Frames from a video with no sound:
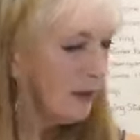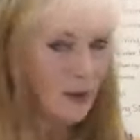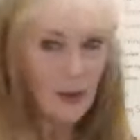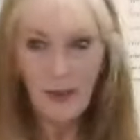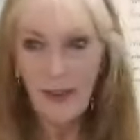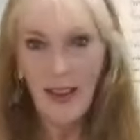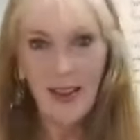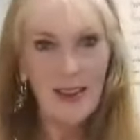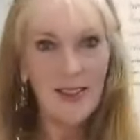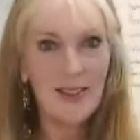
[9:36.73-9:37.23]

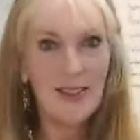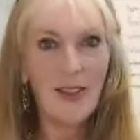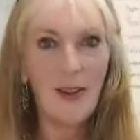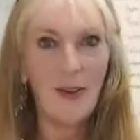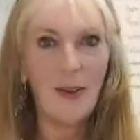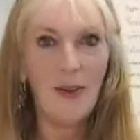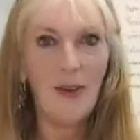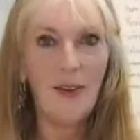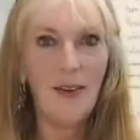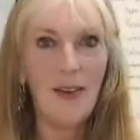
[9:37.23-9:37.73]
Okay, so
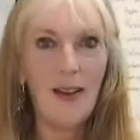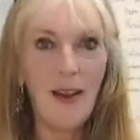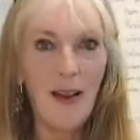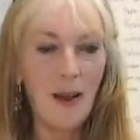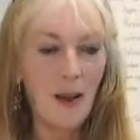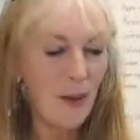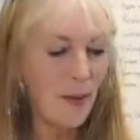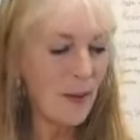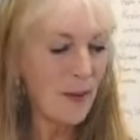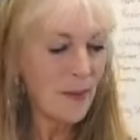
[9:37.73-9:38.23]

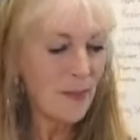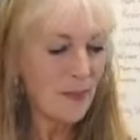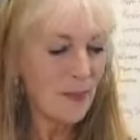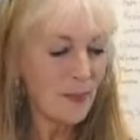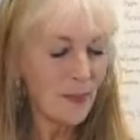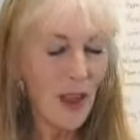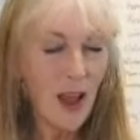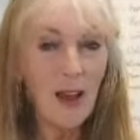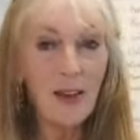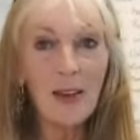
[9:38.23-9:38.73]
um,
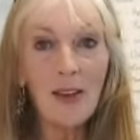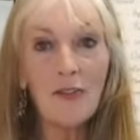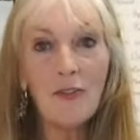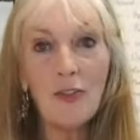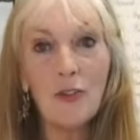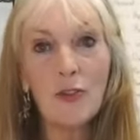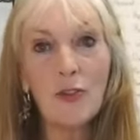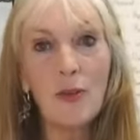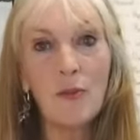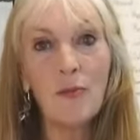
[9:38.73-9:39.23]
I'll give
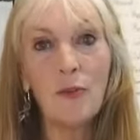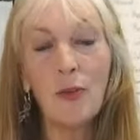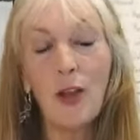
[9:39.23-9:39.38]
you some